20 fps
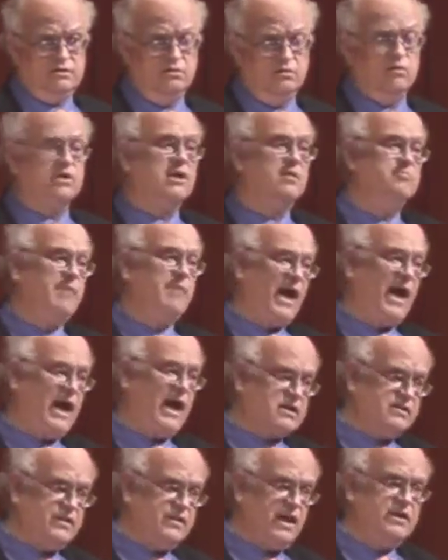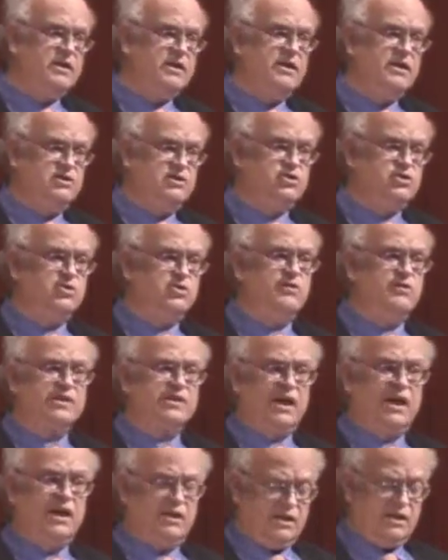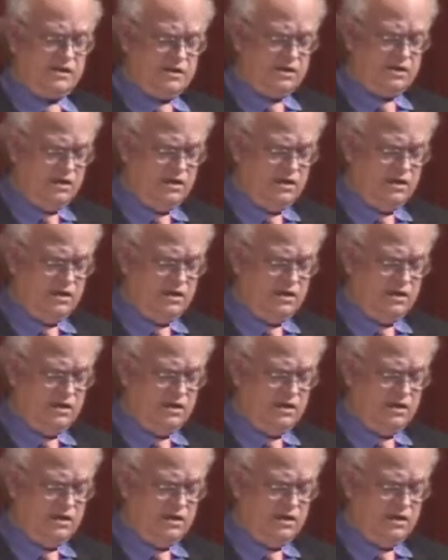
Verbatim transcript: We'll come back to that issue of scaling